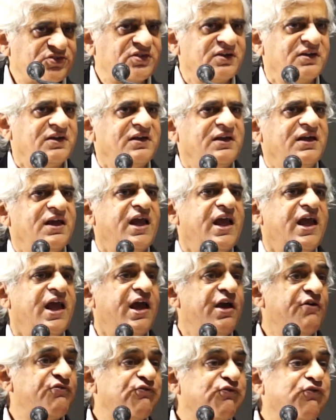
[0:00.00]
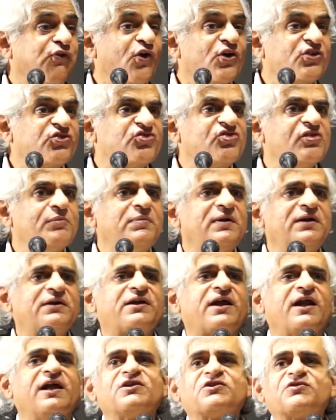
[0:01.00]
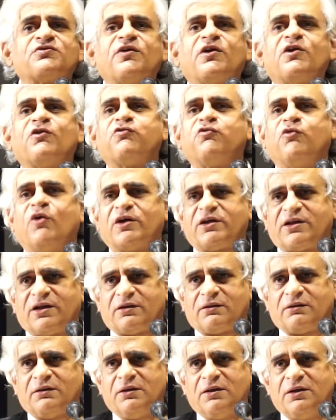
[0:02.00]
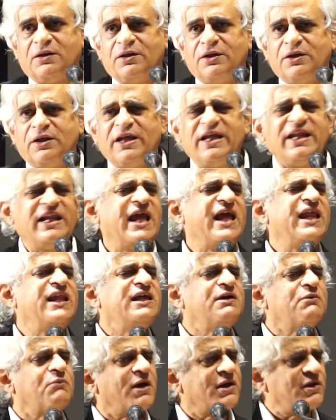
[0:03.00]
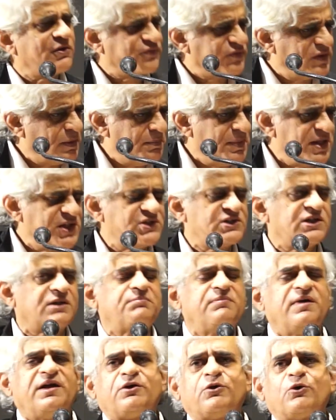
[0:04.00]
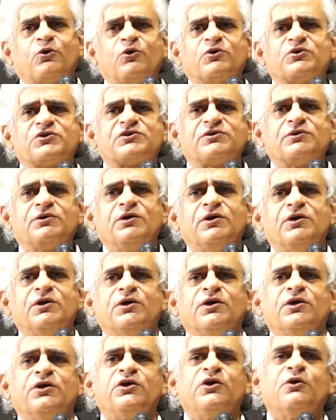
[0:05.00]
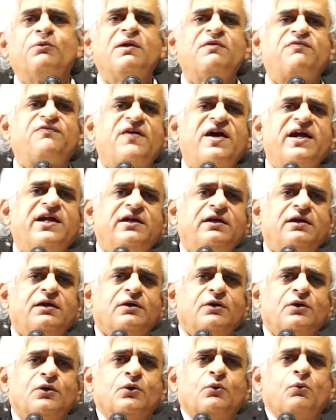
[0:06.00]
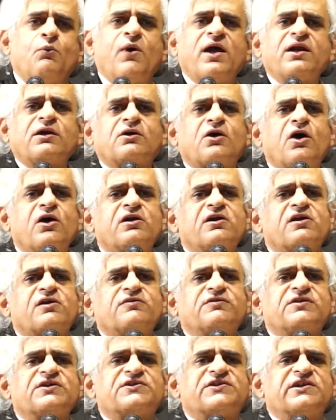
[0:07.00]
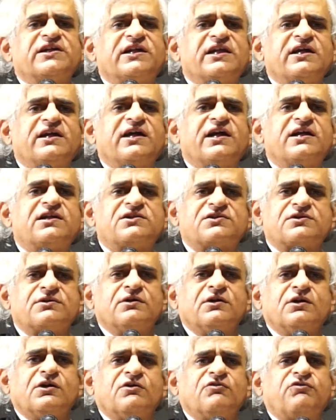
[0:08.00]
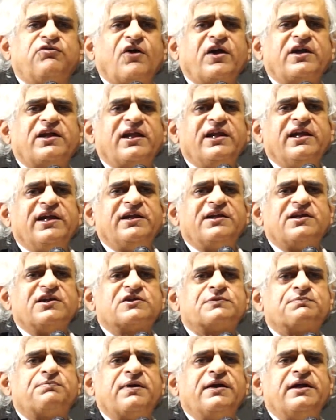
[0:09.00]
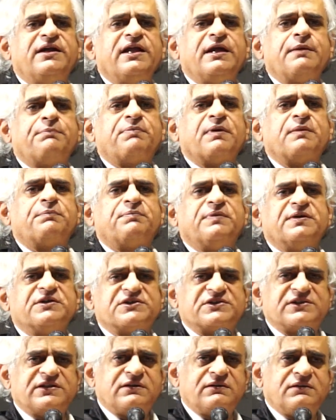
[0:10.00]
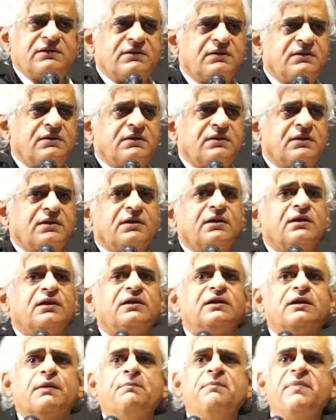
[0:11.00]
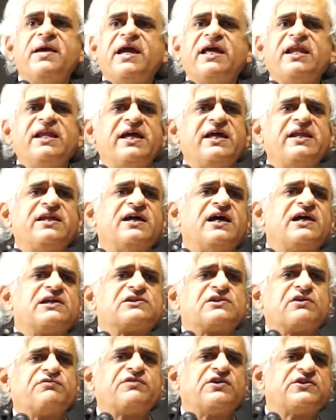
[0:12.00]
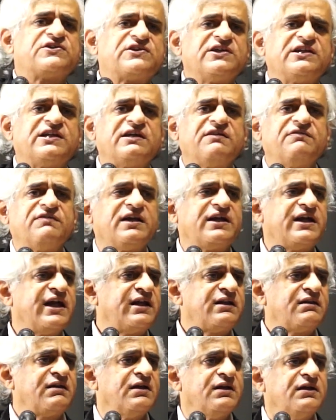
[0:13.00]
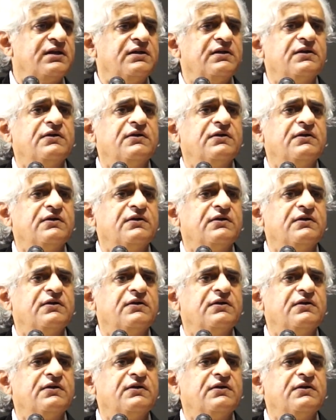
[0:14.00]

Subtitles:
is a forcible transfer of water. In any one of the major metros, you will find one corner of the city gets 40 liters per day per person. The main areas of the city will get